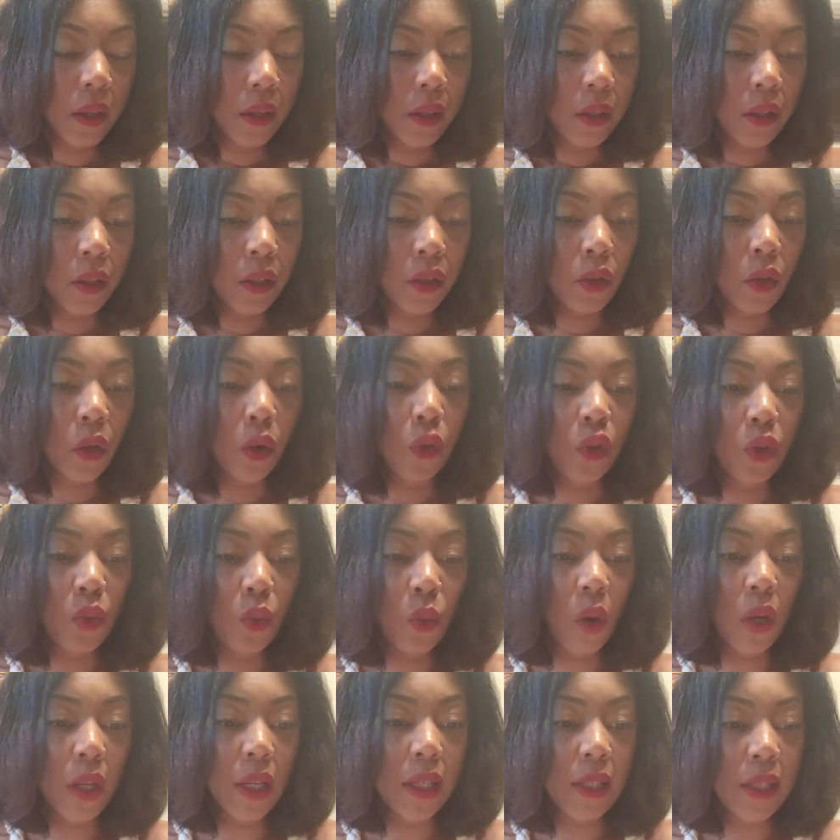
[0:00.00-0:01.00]
you know, you
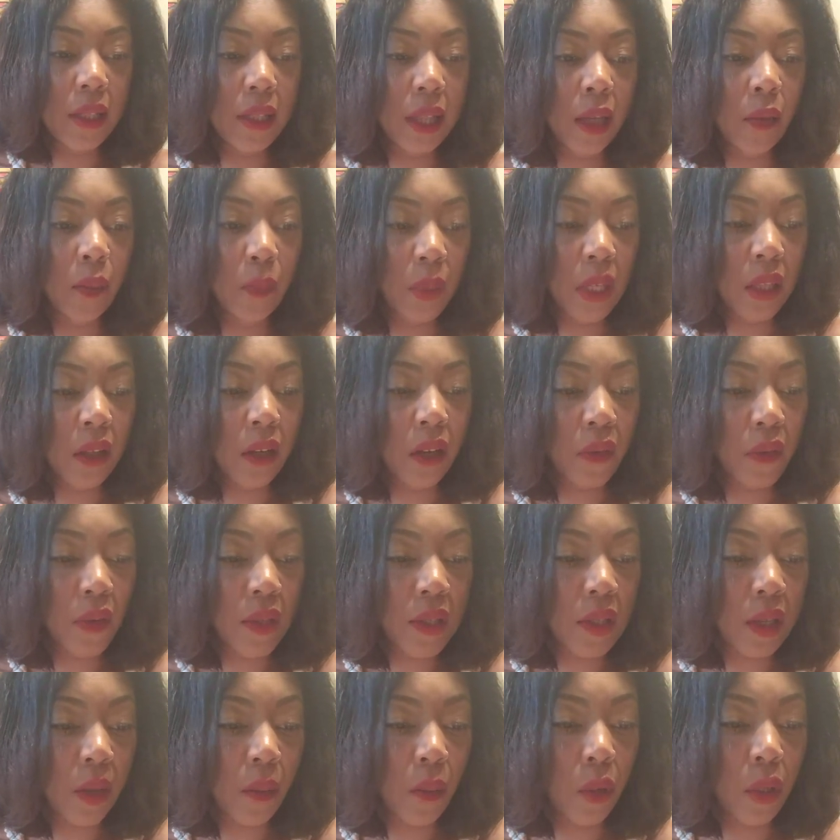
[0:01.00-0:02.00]
wanted to like be there for
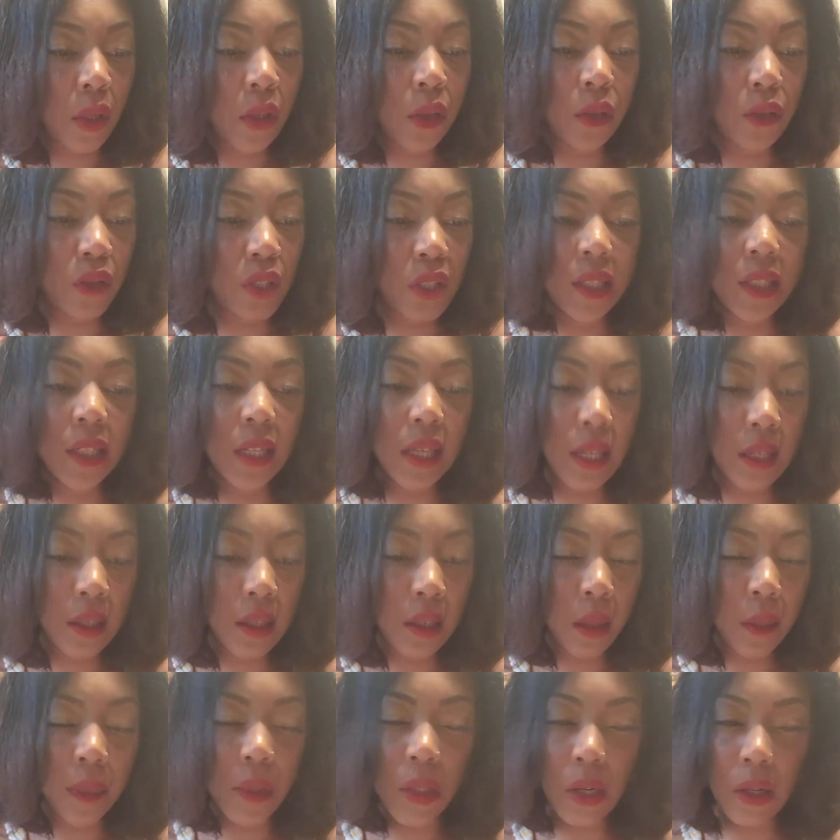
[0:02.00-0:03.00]
someone who just
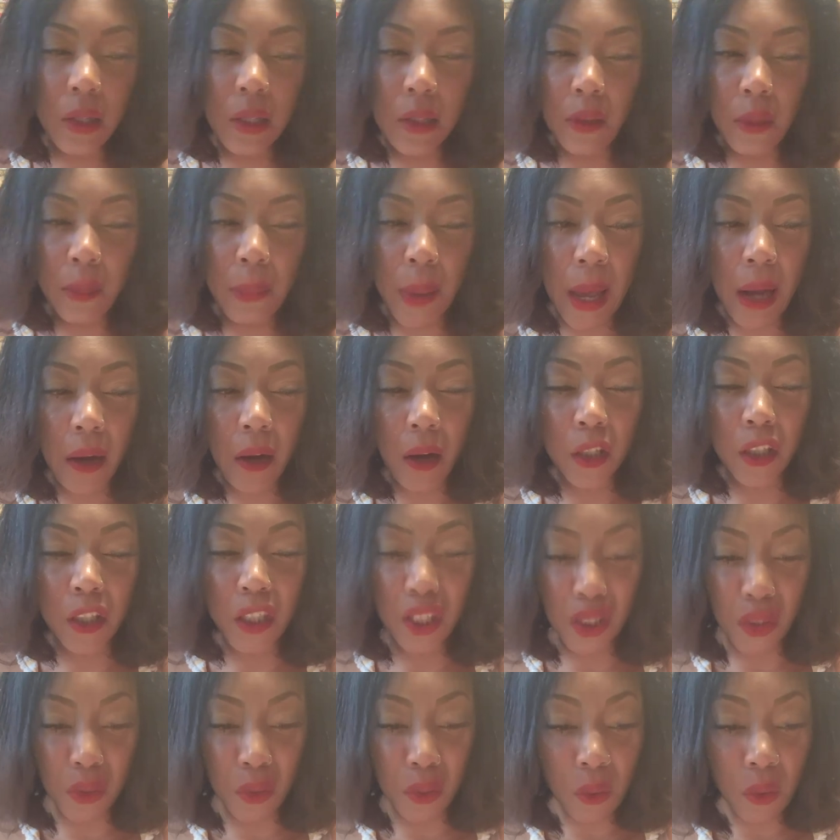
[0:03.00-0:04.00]
ended up turning their back on
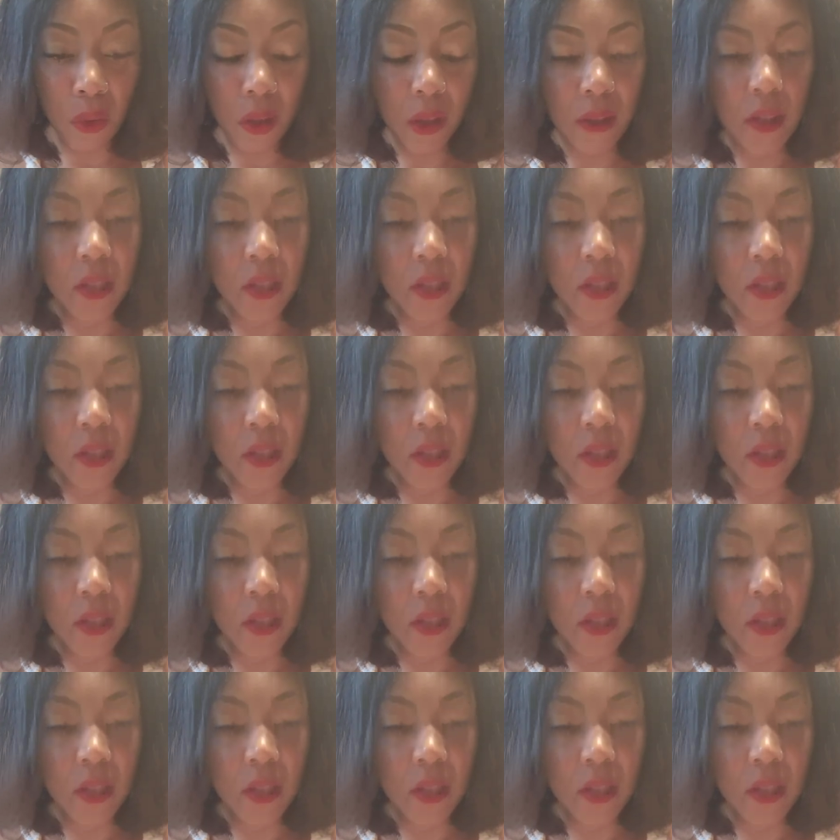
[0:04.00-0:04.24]
you.